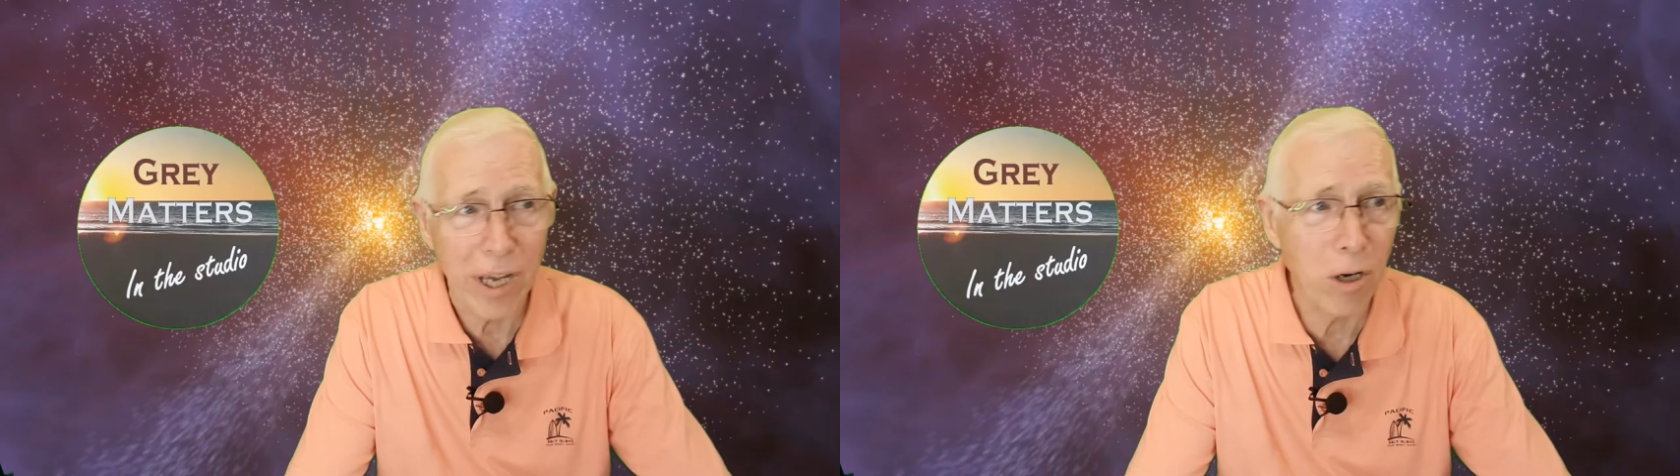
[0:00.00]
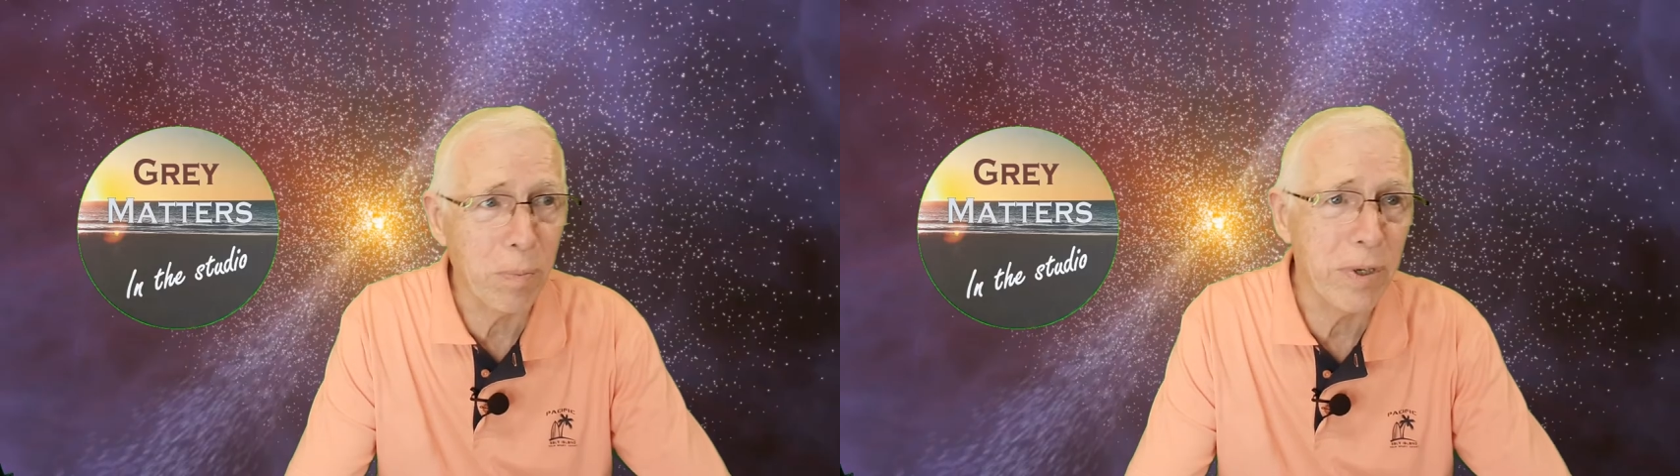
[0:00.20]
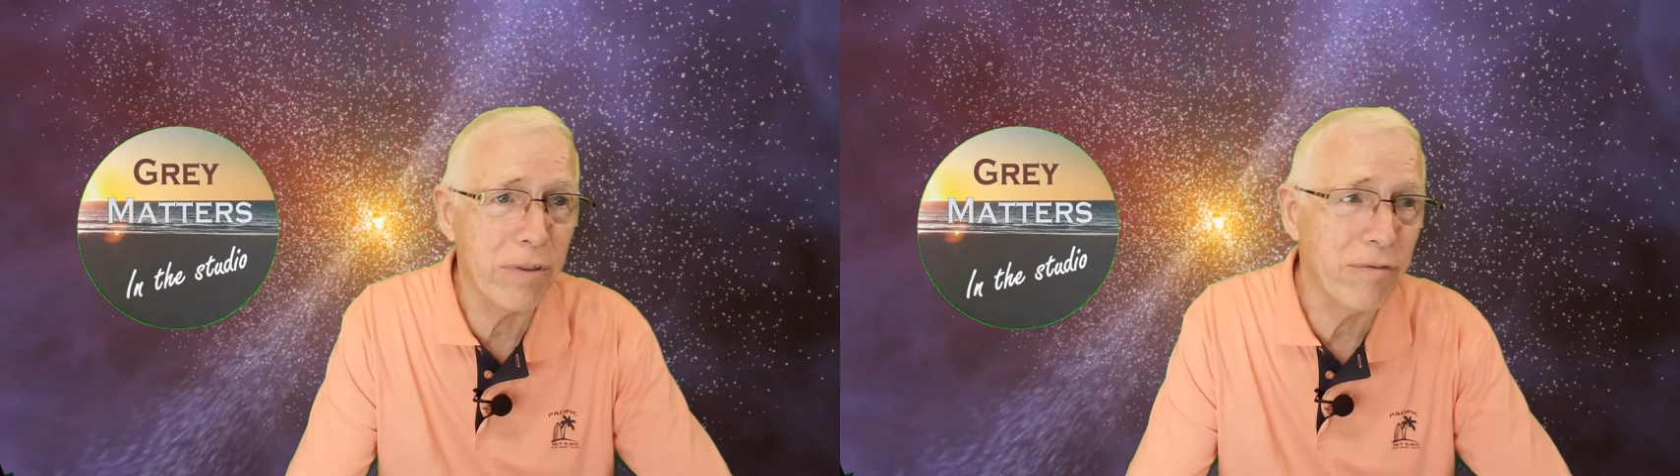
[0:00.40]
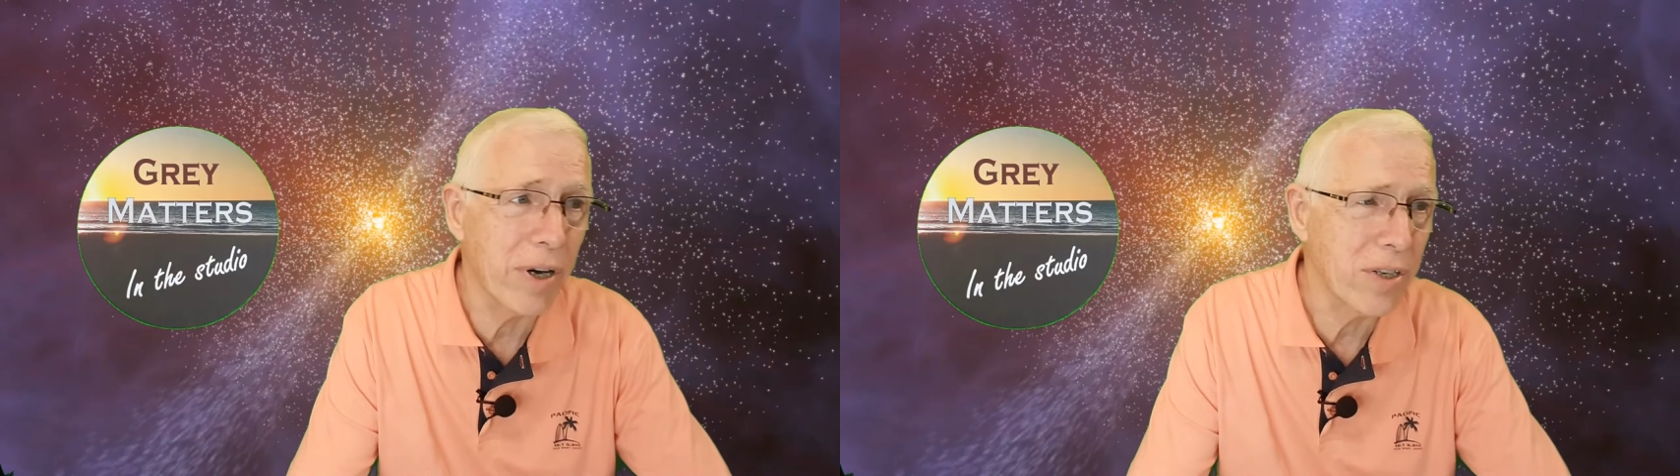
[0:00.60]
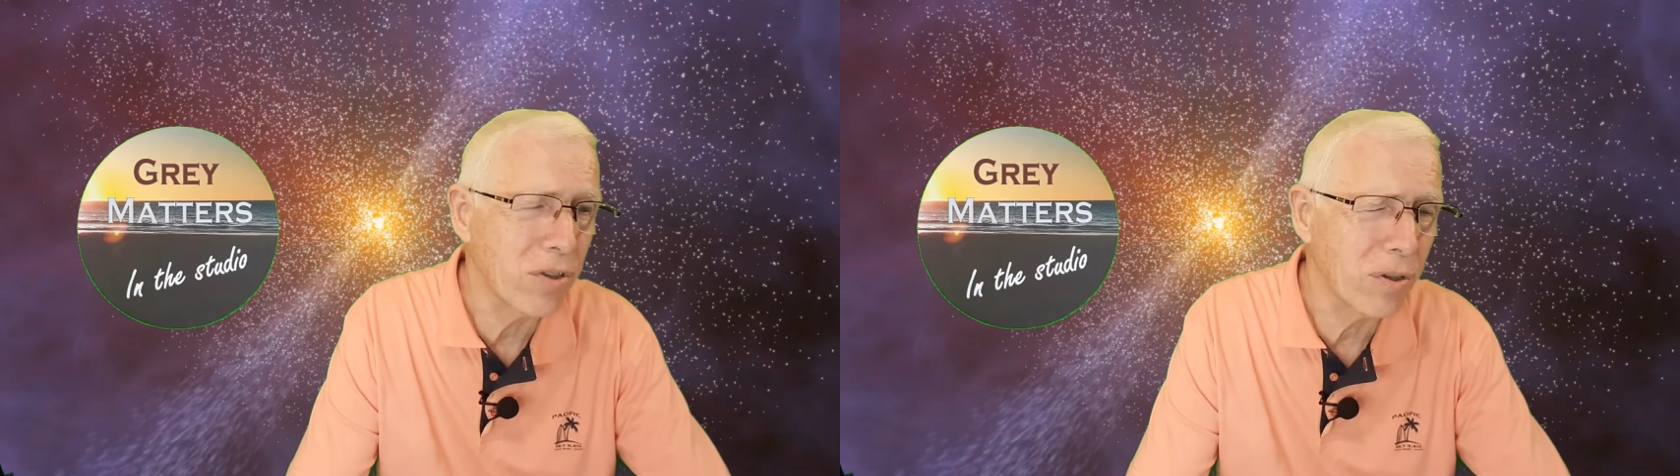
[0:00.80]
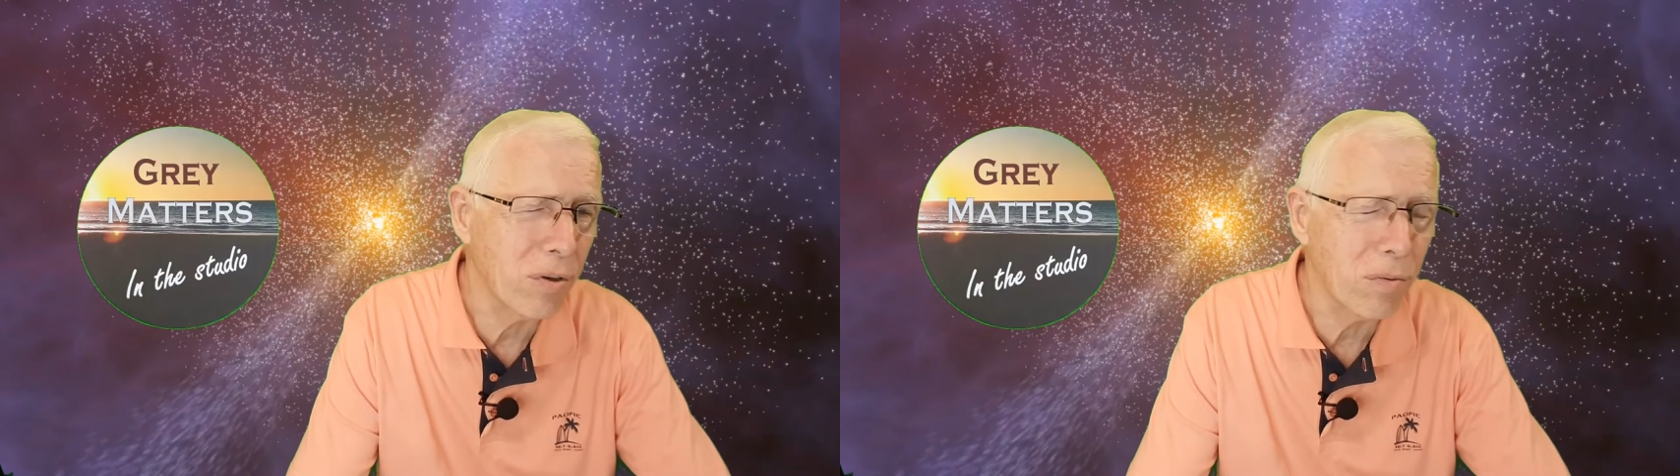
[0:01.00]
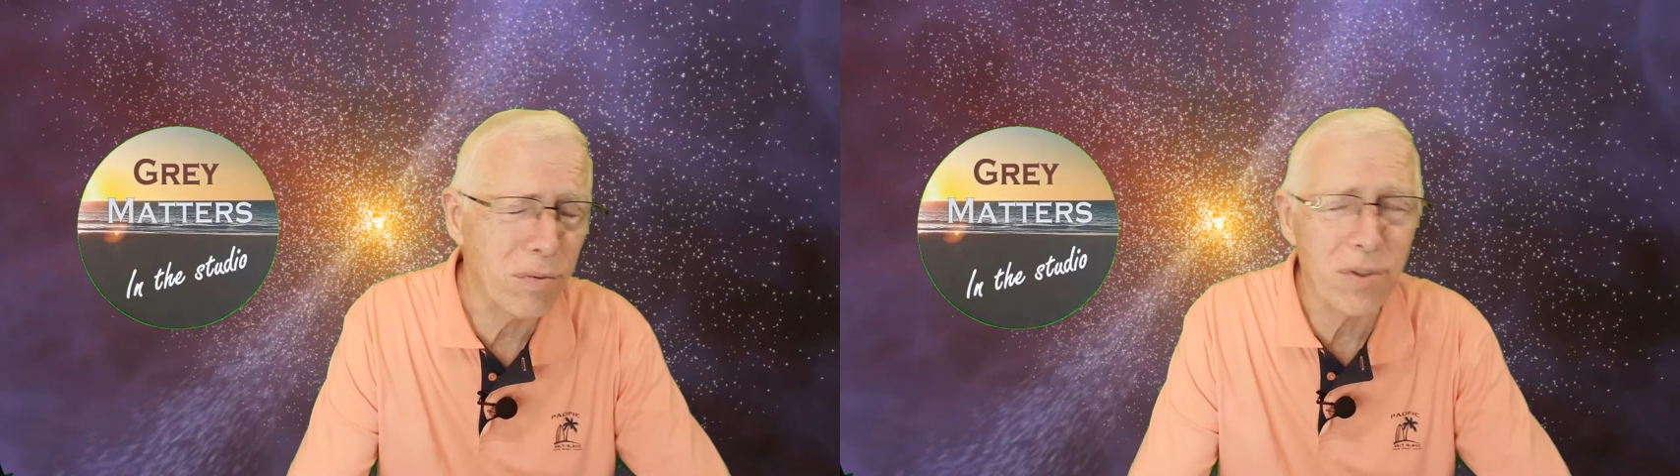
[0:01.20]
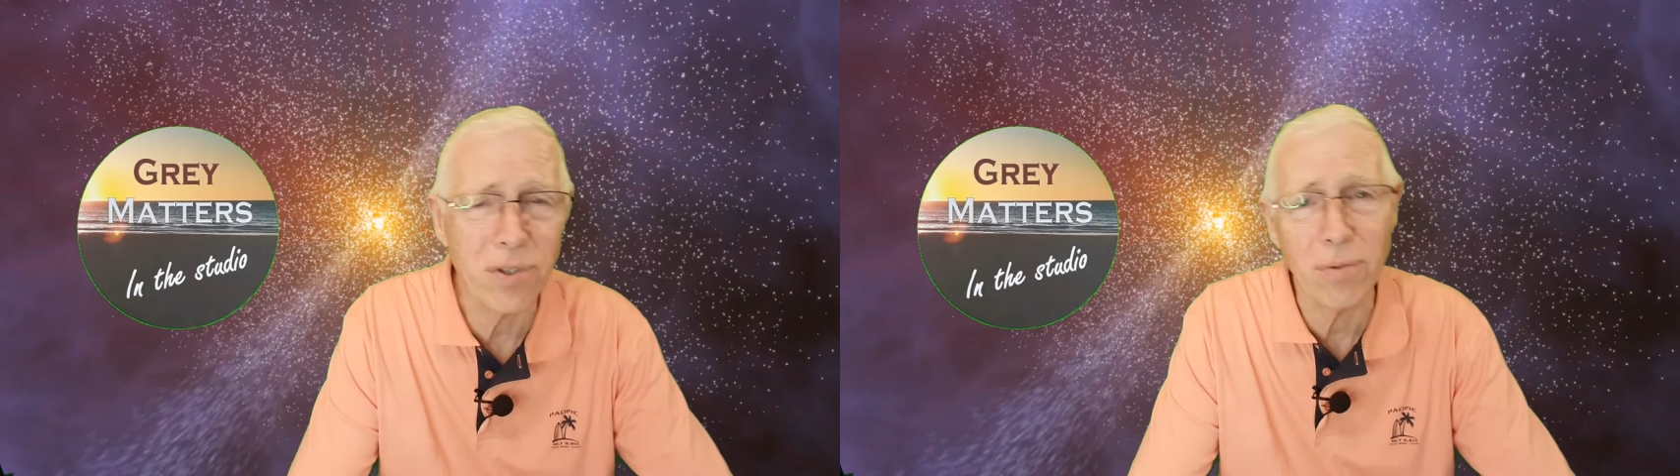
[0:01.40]
help and advice on all
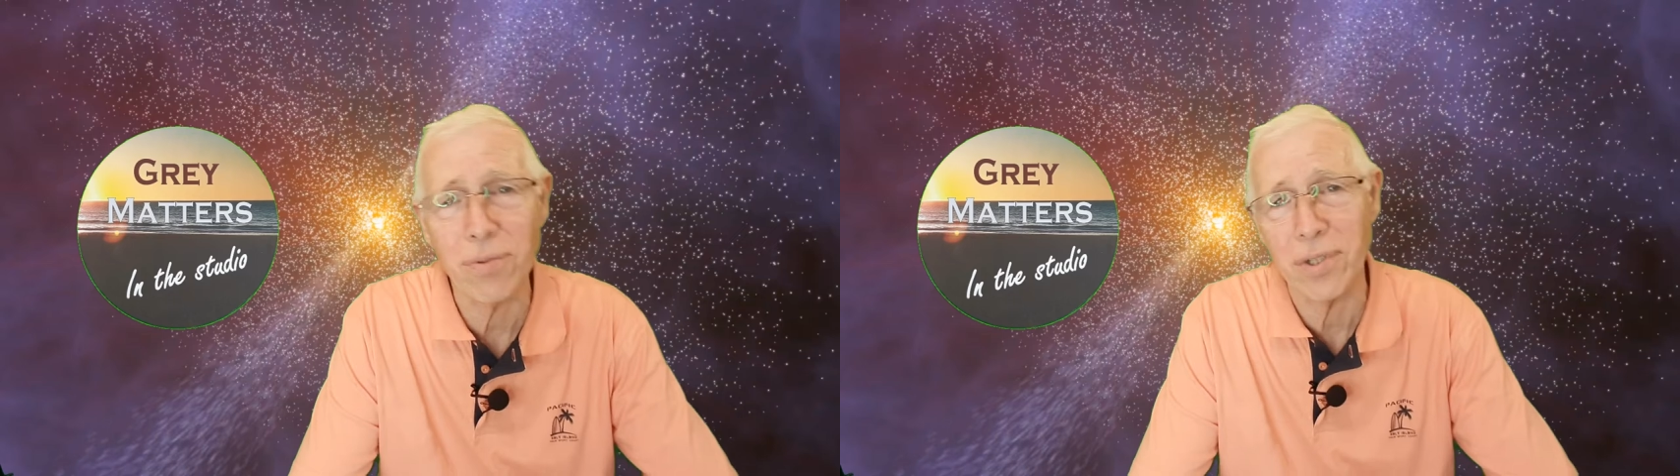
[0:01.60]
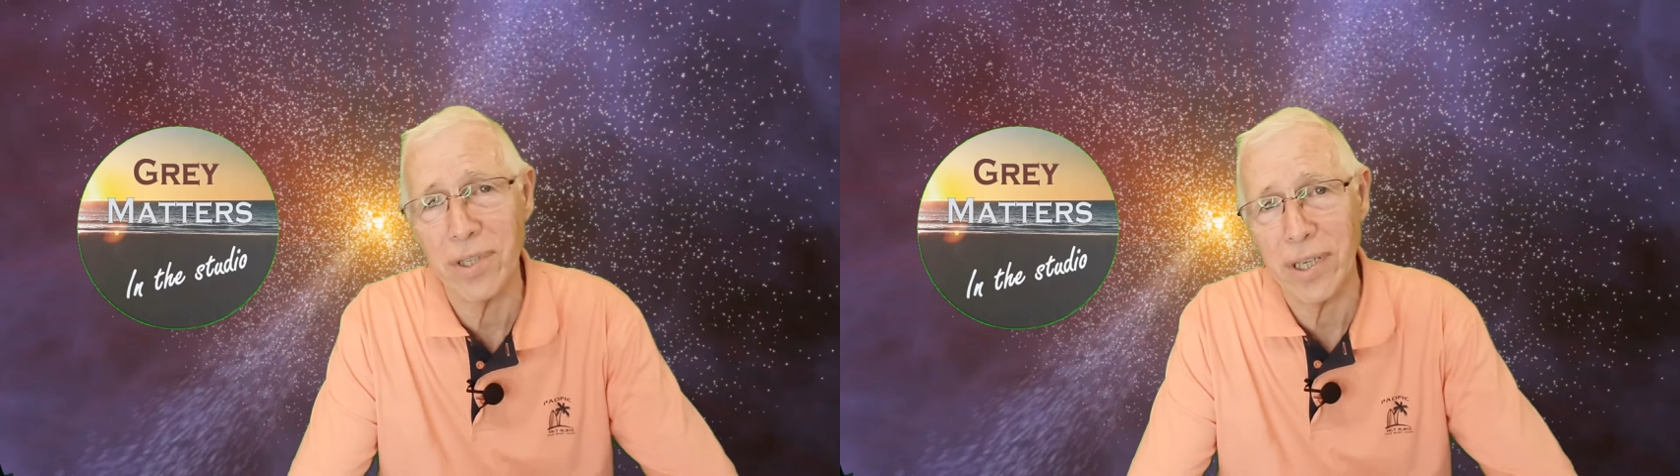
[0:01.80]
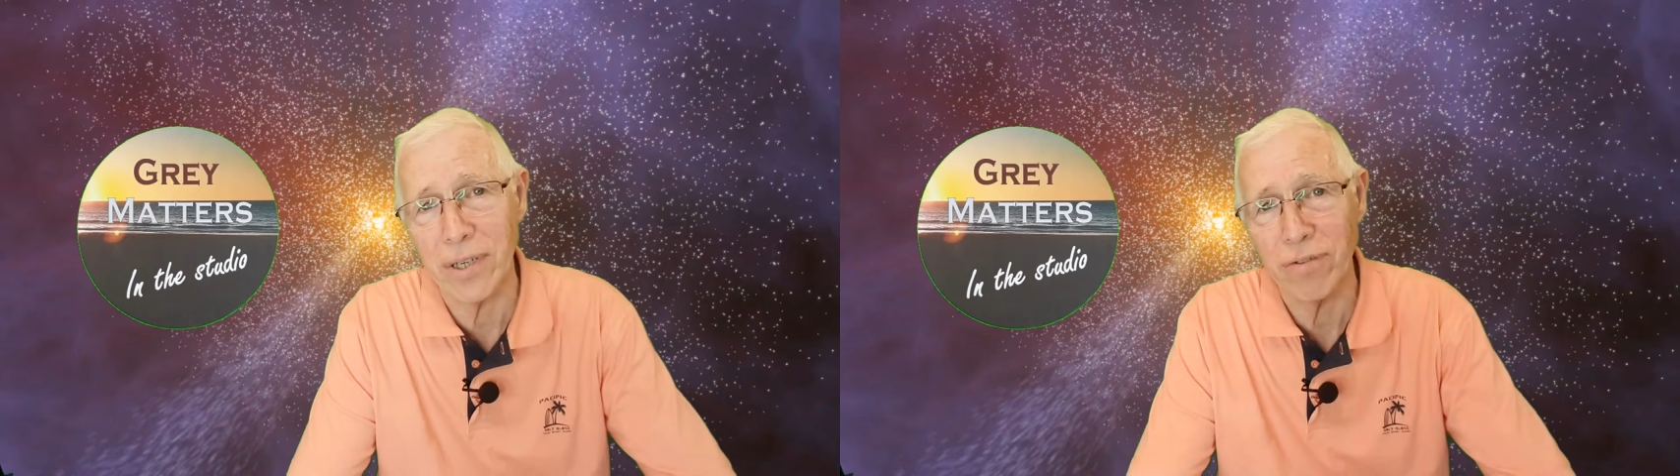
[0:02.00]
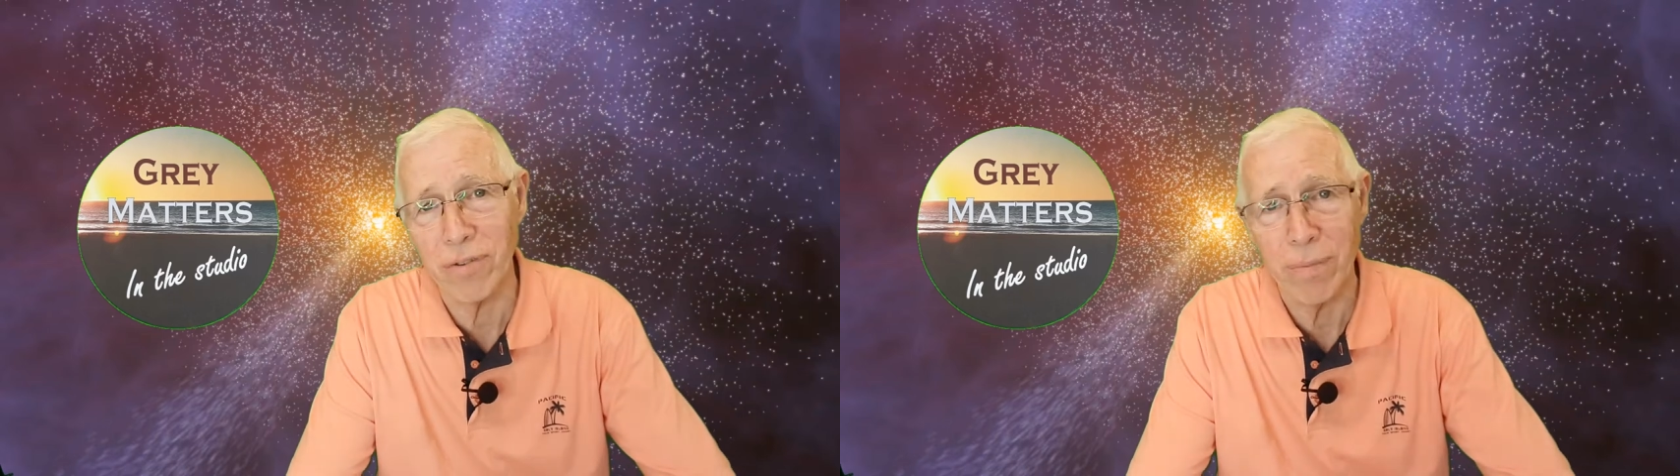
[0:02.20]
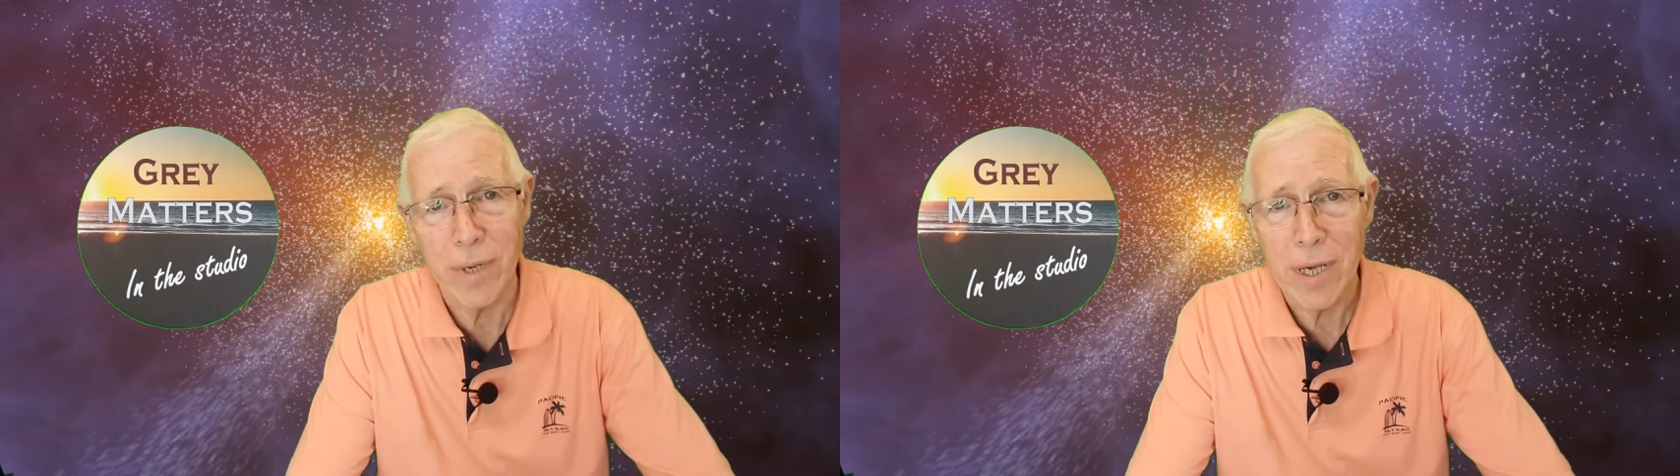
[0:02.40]
sorts of things from